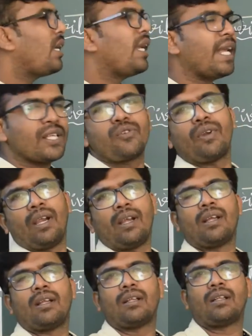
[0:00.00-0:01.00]
Hastings,
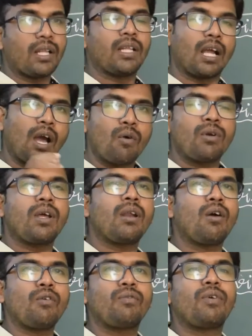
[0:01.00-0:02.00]
the governor
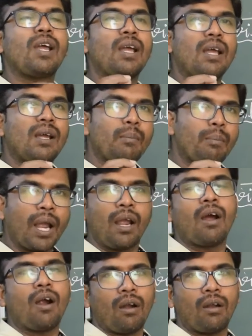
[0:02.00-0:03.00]
of
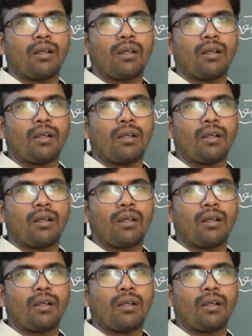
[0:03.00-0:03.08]
Bengal,